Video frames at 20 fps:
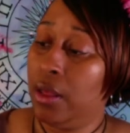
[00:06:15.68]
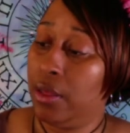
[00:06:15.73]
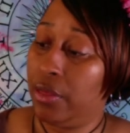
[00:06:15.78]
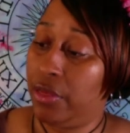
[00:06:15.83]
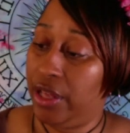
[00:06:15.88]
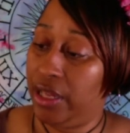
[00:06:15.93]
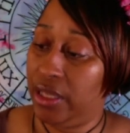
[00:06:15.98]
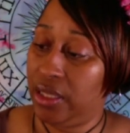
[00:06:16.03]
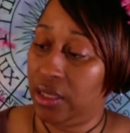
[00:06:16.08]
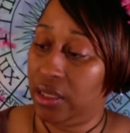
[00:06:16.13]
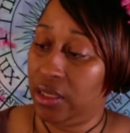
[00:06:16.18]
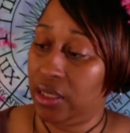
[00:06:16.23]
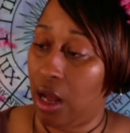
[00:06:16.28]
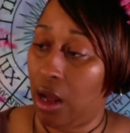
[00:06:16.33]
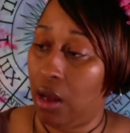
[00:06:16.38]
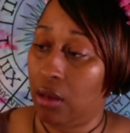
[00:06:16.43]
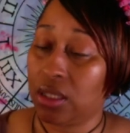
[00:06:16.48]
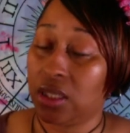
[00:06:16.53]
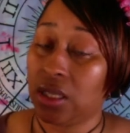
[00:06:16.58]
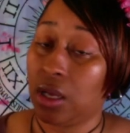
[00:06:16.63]
This is
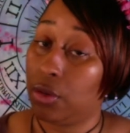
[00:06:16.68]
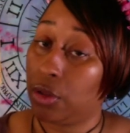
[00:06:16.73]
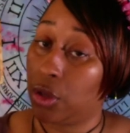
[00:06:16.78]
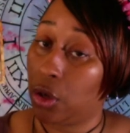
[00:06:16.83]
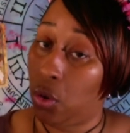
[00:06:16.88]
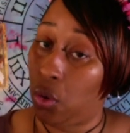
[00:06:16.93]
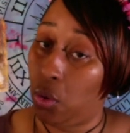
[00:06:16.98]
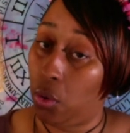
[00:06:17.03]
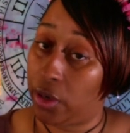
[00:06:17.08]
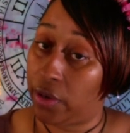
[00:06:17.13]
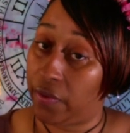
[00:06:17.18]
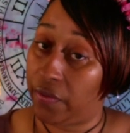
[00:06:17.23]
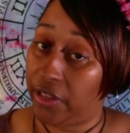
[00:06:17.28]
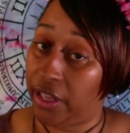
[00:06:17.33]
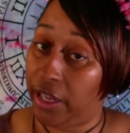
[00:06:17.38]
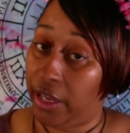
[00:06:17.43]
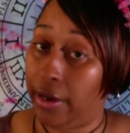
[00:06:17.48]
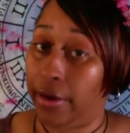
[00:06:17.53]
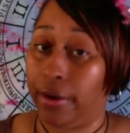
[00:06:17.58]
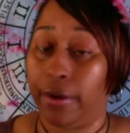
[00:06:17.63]
also the Court of
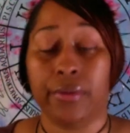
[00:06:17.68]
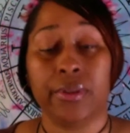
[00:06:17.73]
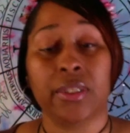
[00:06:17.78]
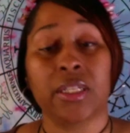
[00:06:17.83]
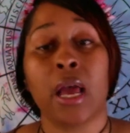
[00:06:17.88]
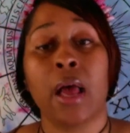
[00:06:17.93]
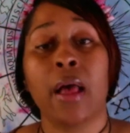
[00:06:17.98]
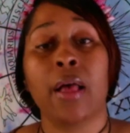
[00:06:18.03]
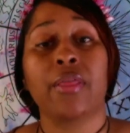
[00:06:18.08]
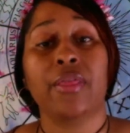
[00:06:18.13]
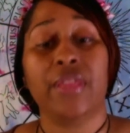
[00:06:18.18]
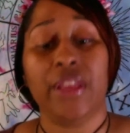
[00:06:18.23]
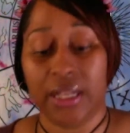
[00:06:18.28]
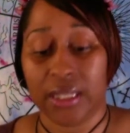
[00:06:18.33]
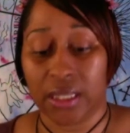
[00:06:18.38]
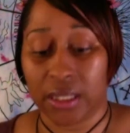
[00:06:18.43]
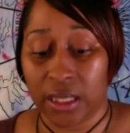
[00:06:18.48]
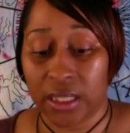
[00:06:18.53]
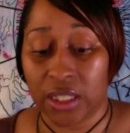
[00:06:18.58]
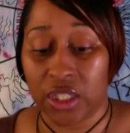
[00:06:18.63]
Gears.
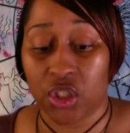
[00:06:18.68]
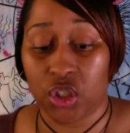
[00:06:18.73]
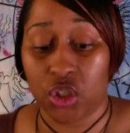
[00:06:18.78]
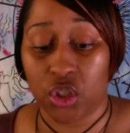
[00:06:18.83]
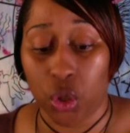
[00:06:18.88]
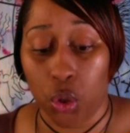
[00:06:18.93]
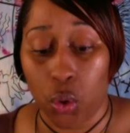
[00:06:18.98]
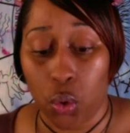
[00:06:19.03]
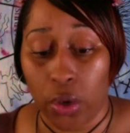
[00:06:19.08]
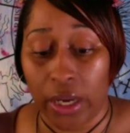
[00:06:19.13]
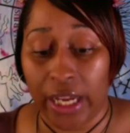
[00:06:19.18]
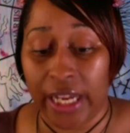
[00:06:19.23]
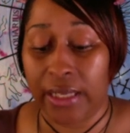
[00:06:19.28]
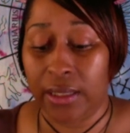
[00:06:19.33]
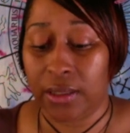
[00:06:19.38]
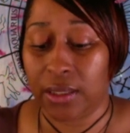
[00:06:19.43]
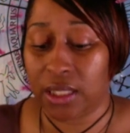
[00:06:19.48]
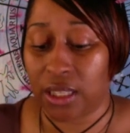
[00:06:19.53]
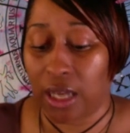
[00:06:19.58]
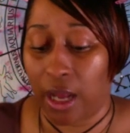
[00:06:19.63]
This is
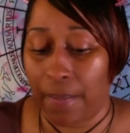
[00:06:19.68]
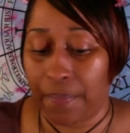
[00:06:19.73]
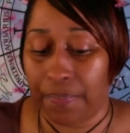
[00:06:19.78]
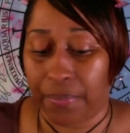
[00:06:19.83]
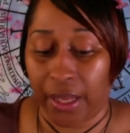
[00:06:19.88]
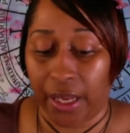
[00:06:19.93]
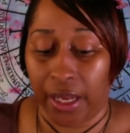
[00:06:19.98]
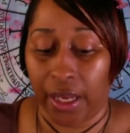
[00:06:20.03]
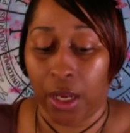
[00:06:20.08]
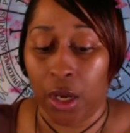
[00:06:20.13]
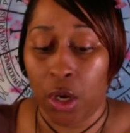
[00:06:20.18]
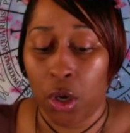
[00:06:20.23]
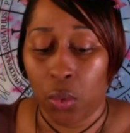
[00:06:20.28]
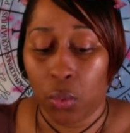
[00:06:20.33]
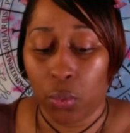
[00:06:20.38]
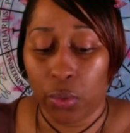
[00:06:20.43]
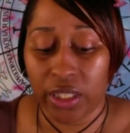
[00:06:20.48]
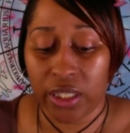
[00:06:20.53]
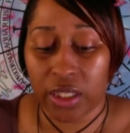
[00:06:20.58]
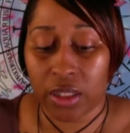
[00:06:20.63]
doing something.
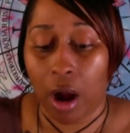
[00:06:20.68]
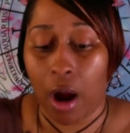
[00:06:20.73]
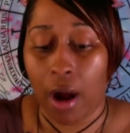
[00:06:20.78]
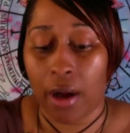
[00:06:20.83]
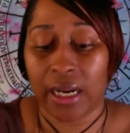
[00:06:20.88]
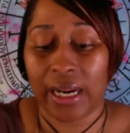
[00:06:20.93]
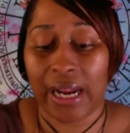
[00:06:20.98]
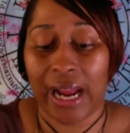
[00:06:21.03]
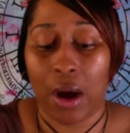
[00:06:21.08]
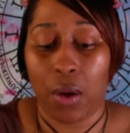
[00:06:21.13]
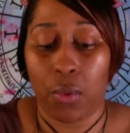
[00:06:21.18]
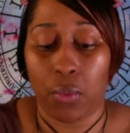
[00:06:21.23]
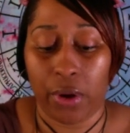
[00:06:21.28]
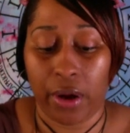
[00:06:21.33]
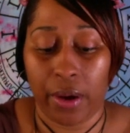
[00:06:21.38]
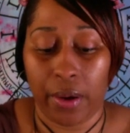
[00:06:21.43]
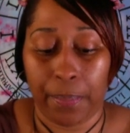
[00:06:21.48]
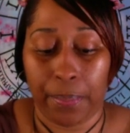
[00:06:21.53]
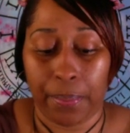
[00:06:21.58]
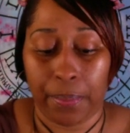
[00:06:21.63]
We started out
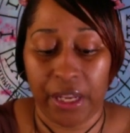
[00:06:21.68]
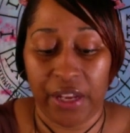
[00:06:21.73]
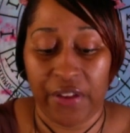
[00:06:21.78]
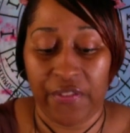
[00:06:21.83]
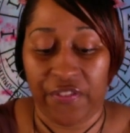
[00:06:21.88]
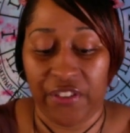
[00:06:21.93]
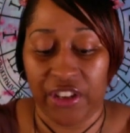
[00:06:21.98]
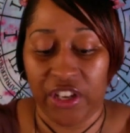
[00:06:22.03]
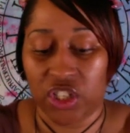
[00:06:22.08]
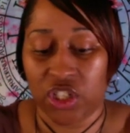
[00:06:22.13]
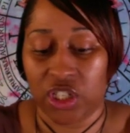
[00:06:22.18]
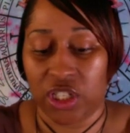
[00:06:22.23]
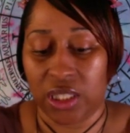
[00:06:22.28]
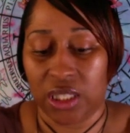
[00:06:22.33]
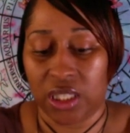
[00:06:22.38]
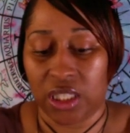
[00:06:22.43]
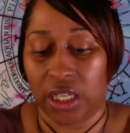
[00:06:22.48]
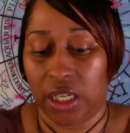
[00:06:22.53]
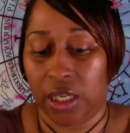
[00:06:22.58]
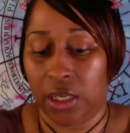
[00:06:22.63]
with
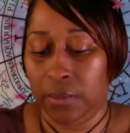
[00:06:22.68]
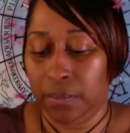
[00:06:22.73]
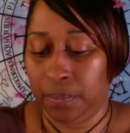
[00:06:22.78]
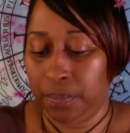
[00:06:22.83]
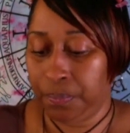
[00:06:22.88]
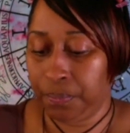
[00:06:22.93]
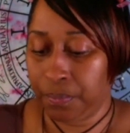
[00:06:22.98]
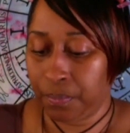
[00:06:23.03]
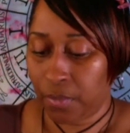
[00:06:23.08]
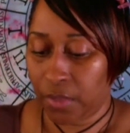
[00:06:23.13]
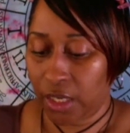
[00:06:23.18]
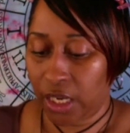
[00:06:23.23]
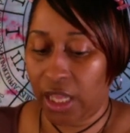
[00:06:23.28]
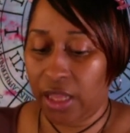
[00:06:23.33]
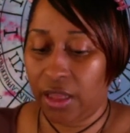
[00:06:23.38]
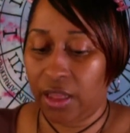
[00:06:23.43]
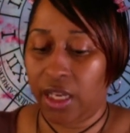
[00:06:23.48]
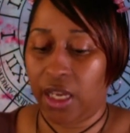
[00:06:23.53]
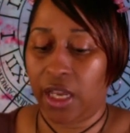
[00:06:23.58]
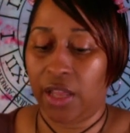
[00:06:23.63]
efficiency,
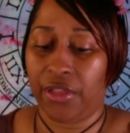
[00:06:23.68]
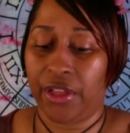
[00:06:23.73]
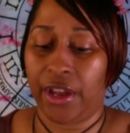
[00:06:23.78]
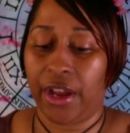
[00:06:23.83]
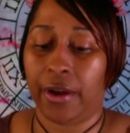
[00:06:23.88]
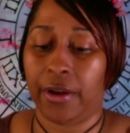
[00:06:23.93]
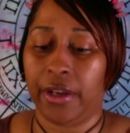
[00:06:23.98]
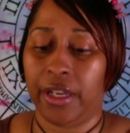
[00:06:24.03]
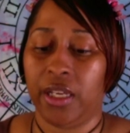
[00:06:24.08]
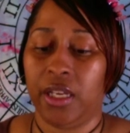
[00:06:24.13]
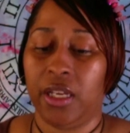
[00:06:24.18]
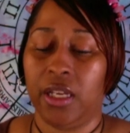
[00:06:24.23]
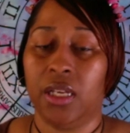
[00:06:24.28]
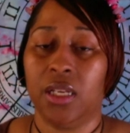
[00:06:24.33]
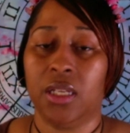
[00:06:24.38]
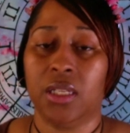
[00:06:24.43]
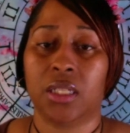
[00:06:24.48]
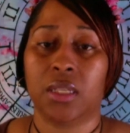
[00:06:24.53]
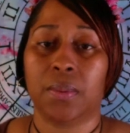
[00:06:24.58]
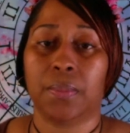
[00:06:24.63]
and then there
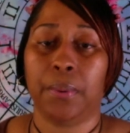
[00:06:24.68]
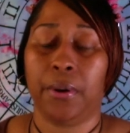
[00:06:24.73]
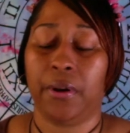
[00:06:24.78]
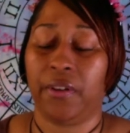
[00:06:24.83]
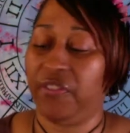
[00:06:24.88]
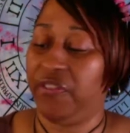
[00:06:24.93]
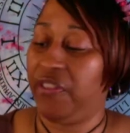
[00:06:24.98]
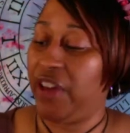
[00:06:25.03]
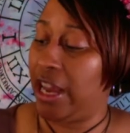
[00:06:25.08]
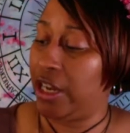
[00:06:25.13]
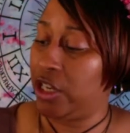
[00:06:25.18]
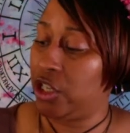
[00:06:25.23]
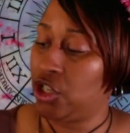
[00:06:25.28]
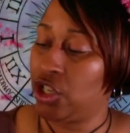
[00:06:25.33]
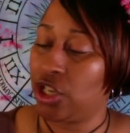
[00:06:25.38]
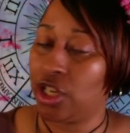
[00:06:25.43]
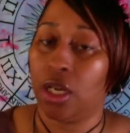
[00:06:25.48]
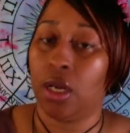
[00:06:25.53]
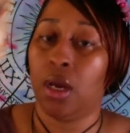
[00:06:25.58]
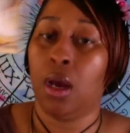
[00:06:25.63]
is
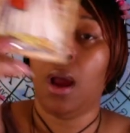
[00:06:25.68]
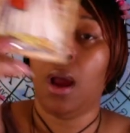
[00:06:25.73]
perfection.